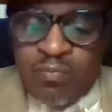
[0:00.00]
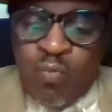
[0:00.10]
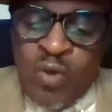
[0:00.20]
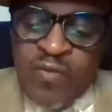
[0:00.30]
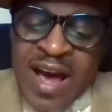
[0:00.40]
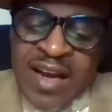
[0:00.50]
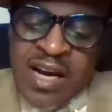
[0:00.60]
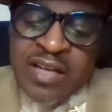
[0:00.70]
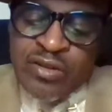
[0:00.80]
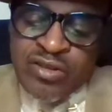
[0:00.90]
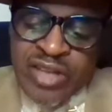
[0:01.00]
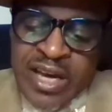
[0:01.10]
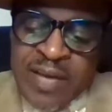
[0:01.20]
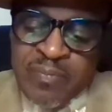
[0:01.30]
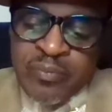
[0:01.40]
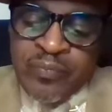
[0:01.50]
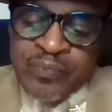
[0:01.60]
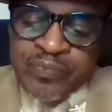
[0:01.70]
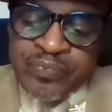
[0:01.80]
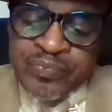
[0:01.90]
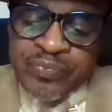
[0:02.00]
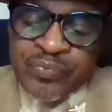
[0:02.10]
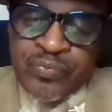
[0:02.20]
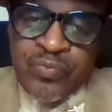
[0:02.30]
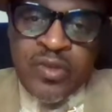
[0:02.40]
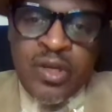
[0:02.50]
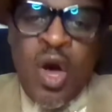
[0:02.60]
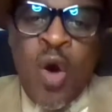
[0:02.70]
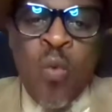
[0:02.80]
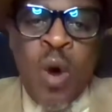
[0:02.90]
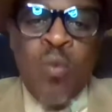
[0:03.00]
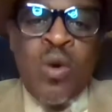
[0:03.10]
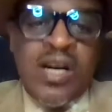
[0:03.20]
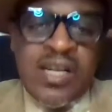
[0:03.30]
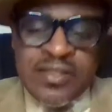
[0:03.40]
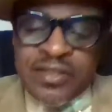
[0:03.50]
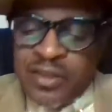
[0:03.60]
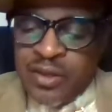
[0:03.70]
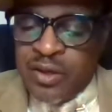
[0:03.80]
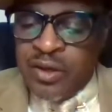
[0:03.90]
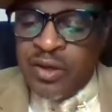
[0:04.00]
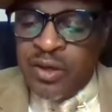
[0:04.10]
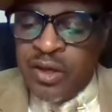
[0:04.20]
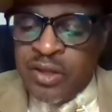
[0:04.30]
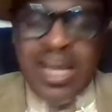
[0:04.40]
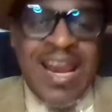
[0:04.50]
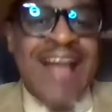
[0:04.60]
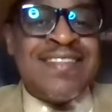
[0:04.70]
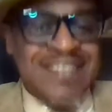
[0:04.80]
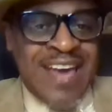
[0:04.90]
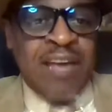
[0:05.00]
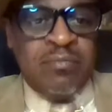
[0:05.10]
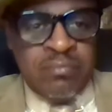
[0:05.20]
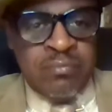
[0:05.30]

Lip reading: we've got to understand what was the landscape.